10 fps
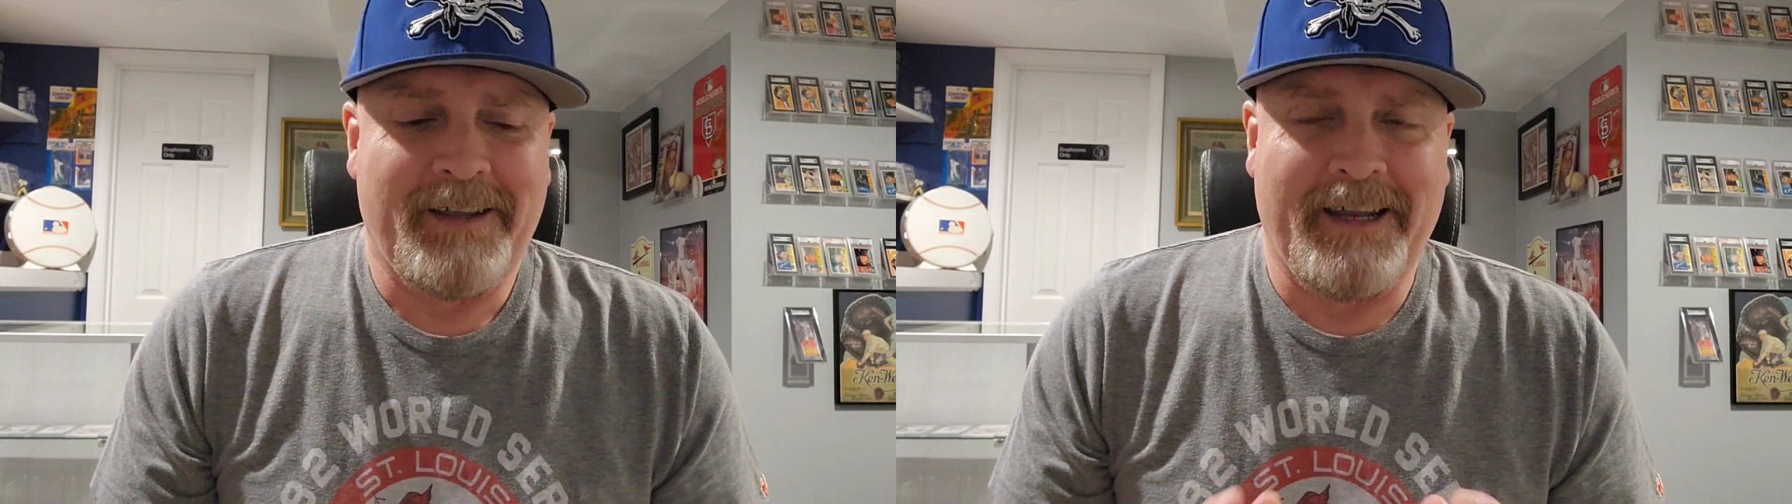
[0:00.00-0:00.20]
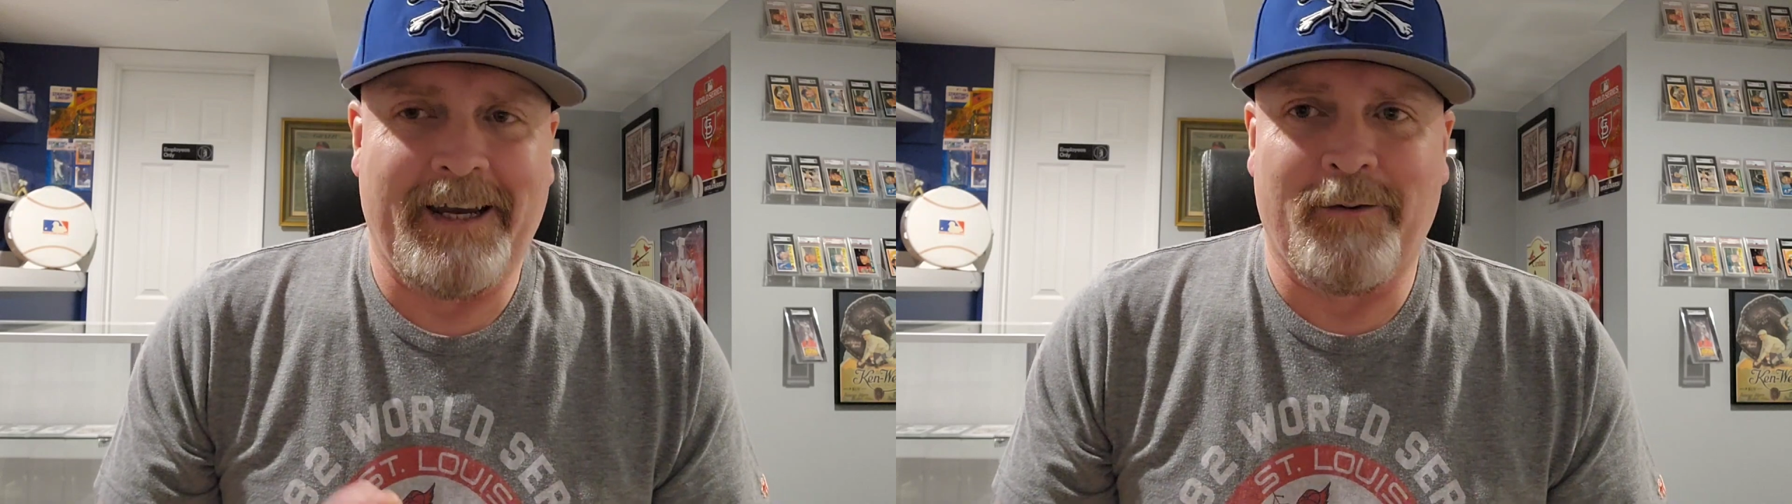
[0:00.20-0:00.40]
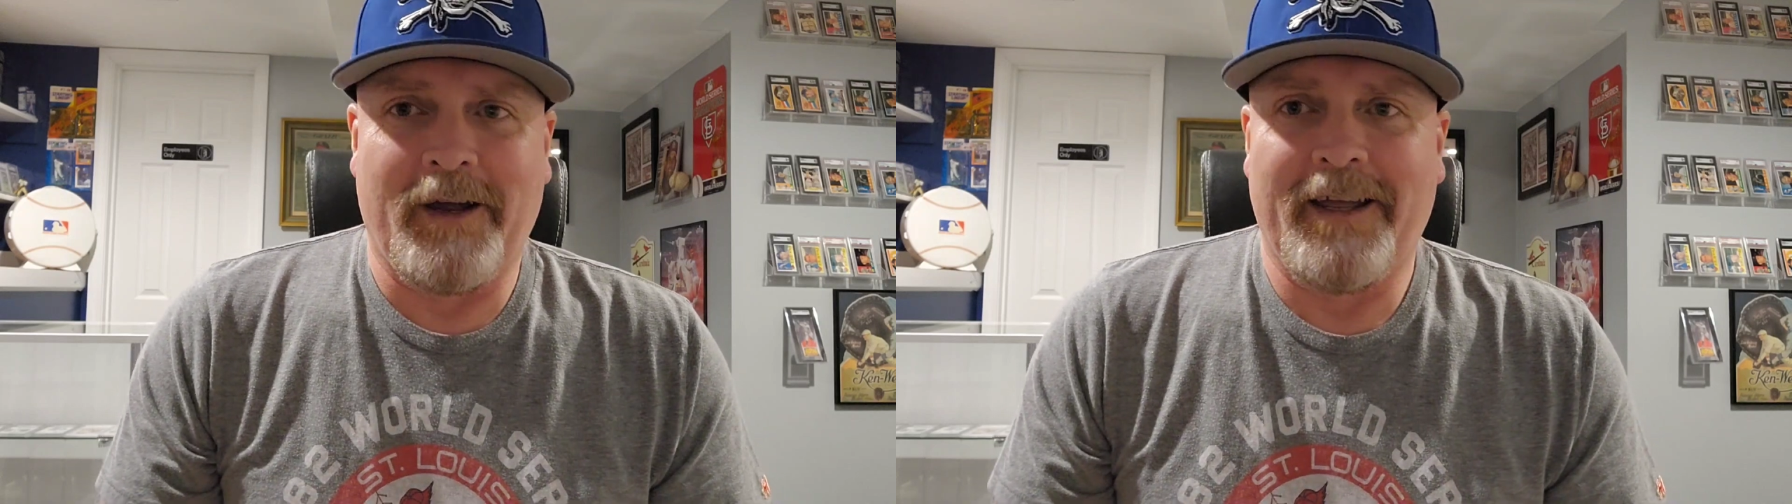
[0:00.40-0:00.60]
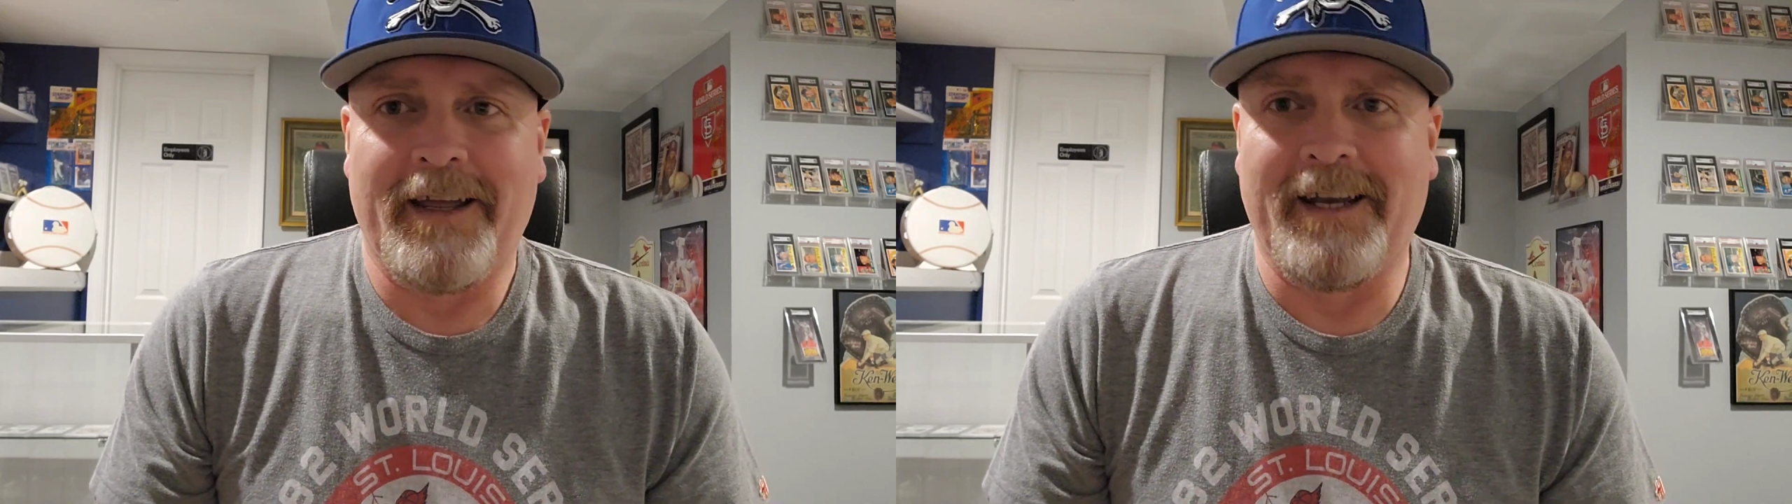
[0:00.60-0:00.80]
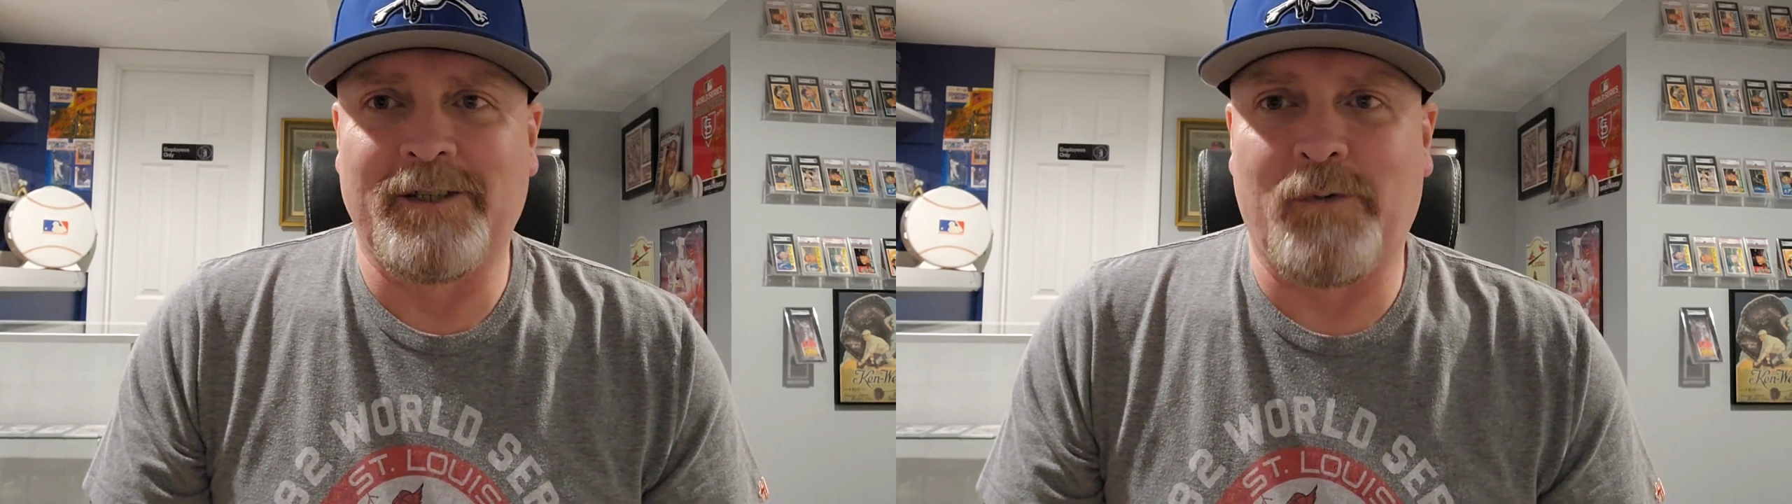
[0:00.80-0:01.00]
anyway,
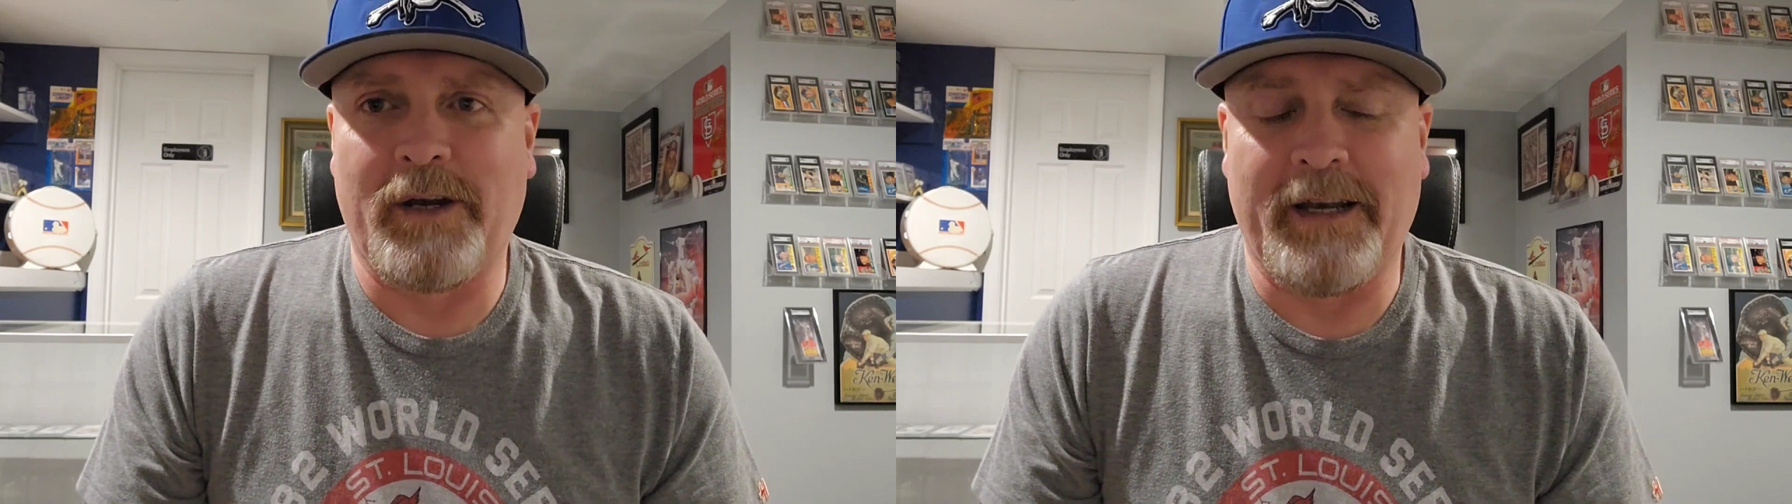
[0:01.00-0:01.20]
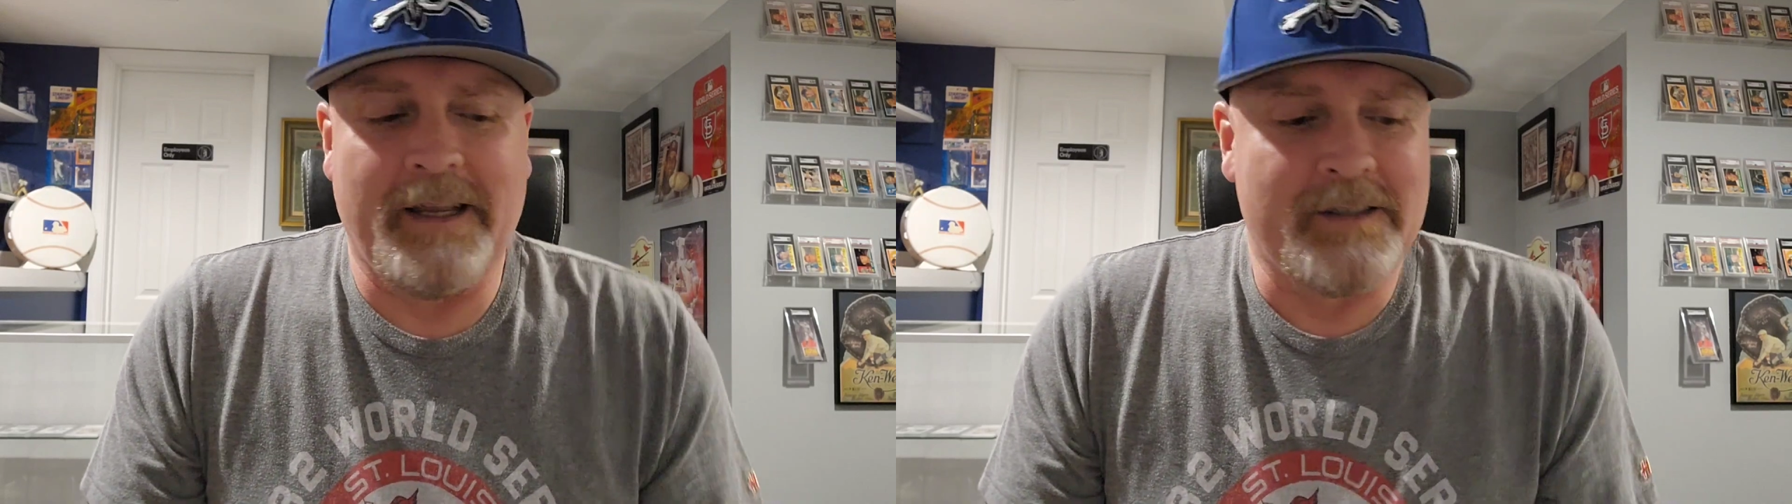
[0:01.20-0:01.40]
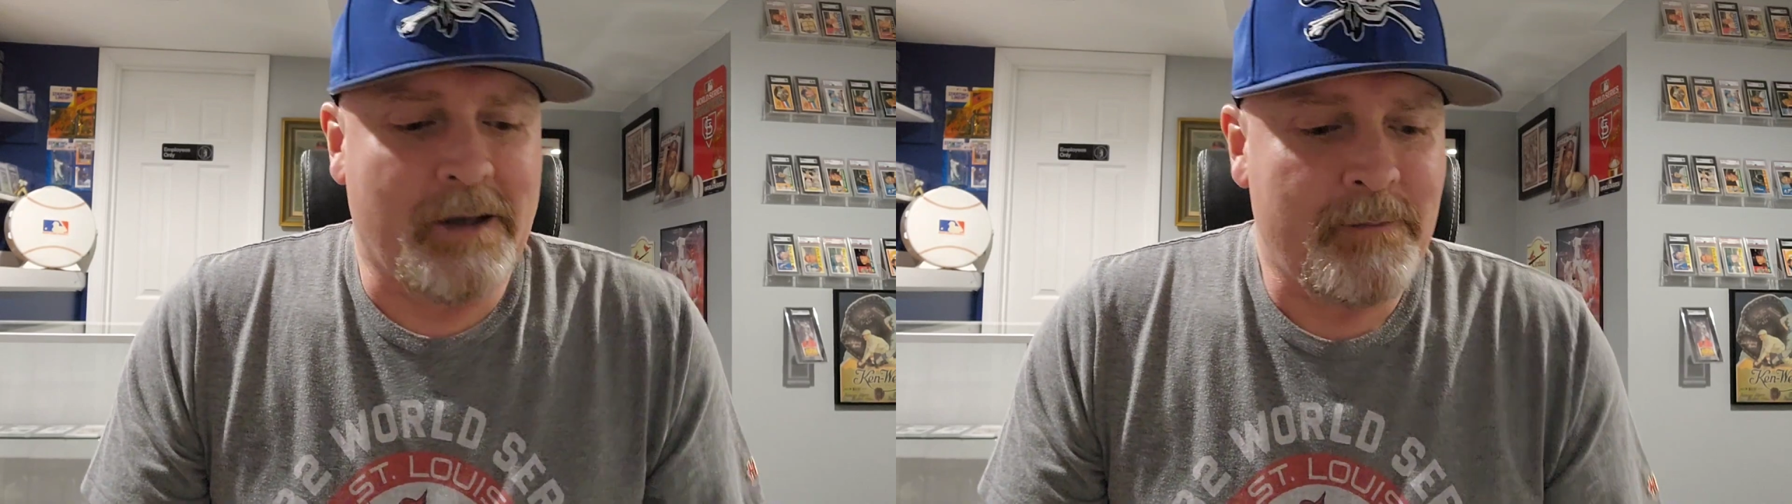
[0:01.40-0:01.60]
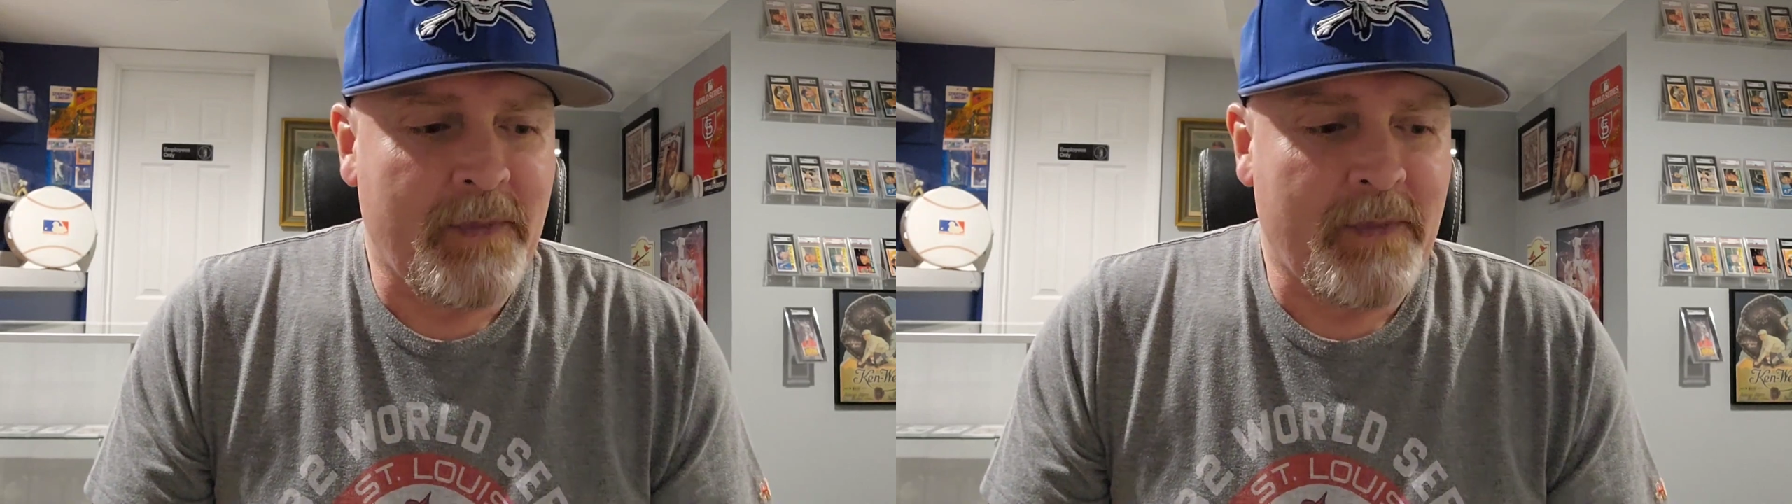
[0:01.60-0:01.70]
it is what it is.